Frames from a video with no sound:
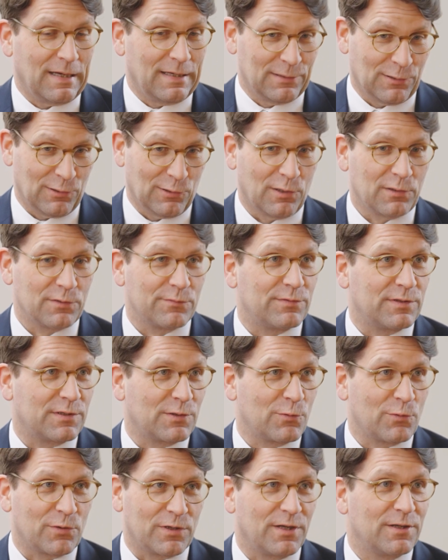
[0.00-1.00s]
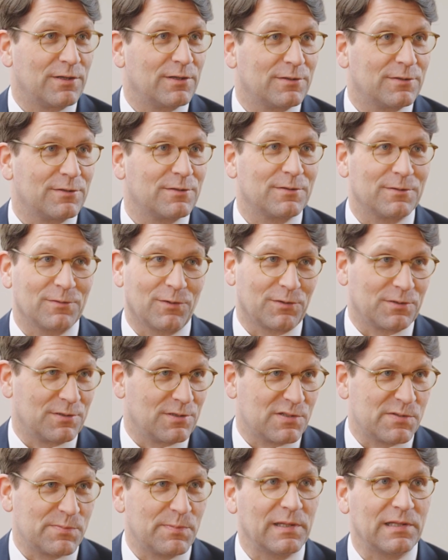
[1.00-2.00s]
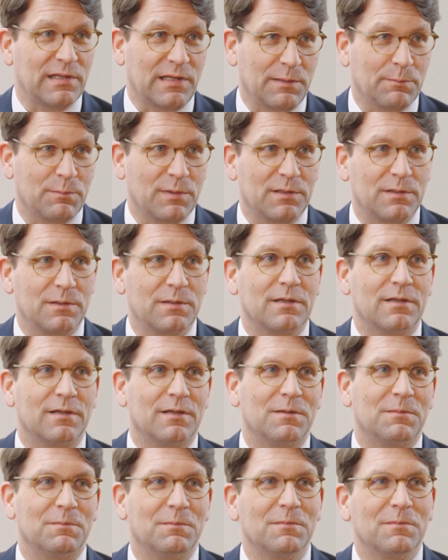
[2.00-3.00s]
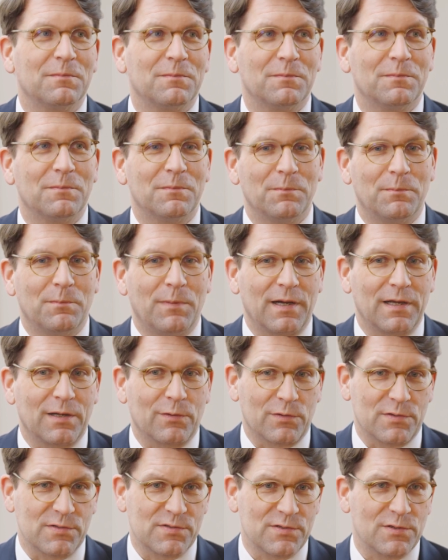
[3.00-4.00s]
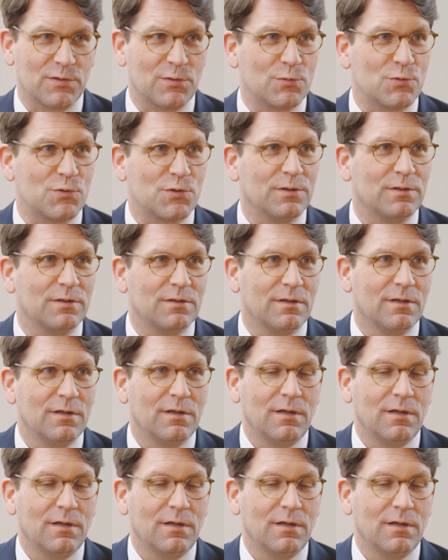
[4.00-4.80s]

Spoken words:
And a lot of it created, not in this building, but by our institution.